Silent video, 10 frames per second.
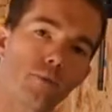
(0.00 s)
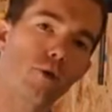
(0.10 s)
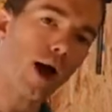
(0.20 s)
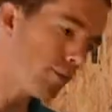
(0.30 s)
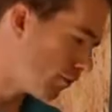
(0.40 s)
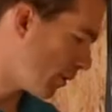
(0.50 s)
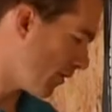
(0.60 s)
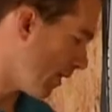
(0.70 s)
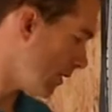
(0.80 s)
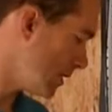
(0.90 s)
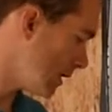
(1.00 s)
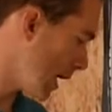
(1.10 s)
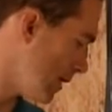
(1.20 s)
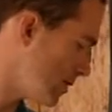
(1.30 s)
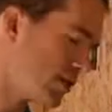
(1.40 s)
the problem with LED
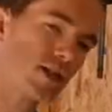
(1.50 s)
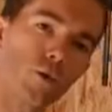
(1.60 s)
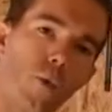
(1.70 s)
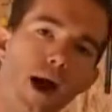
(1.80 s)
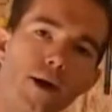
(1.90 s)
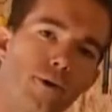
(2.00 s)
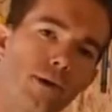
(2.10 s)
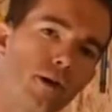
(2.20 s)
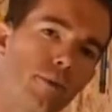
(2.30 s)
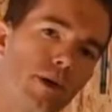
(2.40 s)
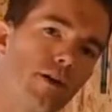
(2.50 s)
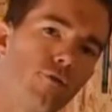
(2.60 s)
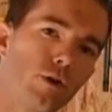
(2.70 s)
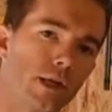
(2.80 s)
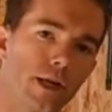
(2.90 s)
lights is they're wired a little bit
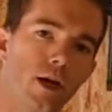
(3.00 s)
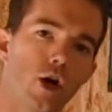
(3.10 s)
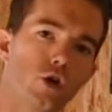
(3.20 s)
differently.